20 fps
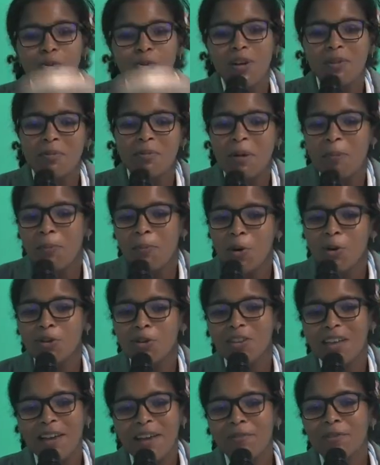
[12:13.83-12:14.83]
when
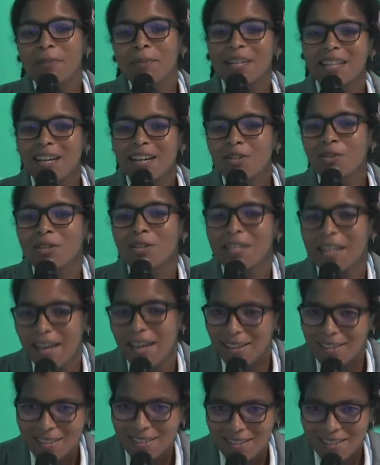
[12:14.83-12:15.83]
both everybody
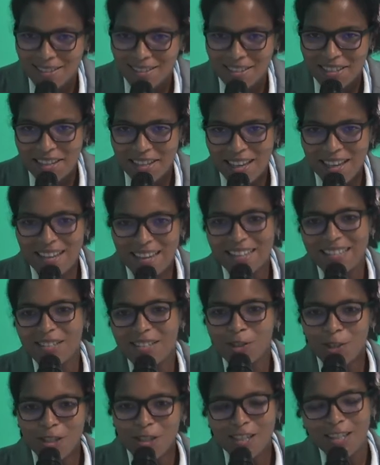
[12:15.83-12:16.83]
understands. And
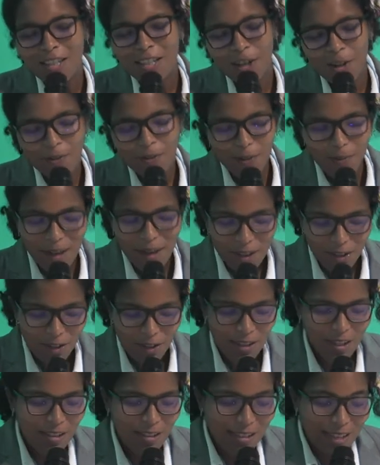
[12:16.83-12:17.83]
it's good to hear from
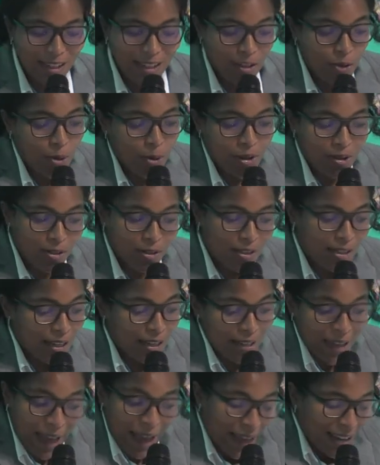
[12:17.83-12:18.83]
Netherlands that you
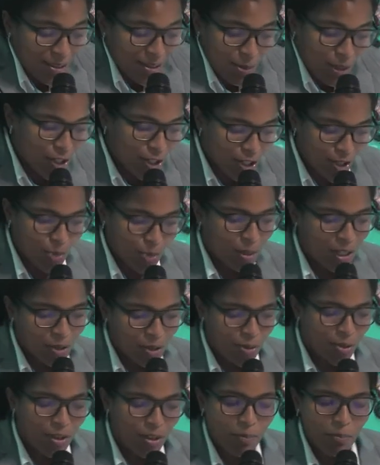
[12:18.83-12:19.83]
understand as much as we
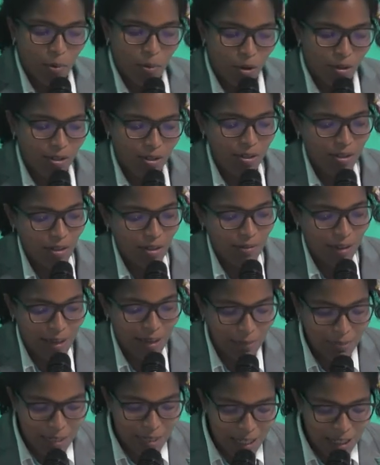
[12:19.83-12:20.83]
do the importance of
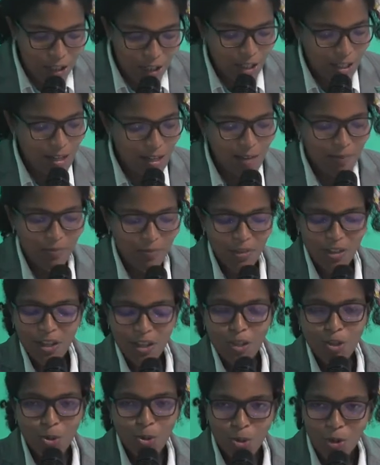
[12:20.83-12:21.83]
adaptation.
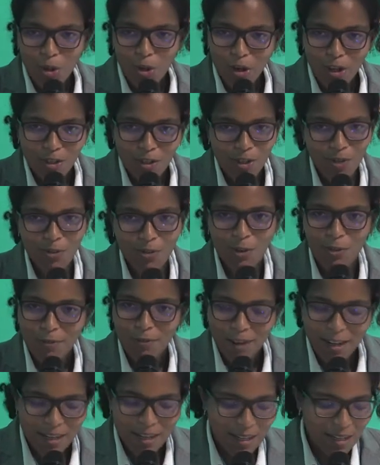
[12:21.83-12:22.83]
Two-thirds of your
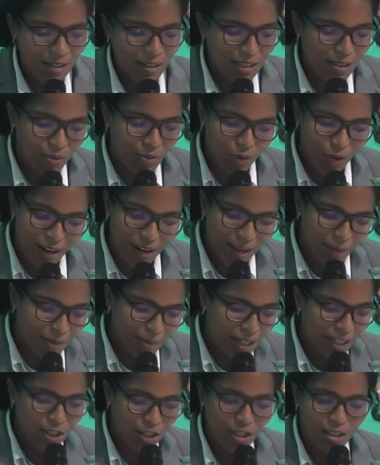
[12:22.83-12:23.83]
funding is for
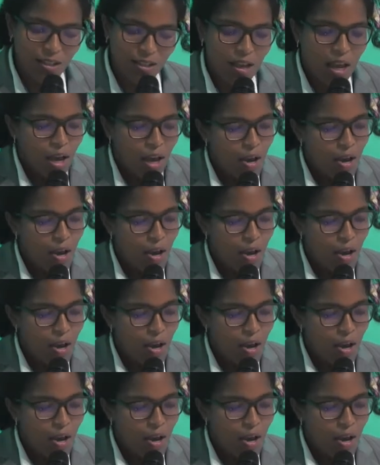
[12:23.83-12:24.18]
adaptation.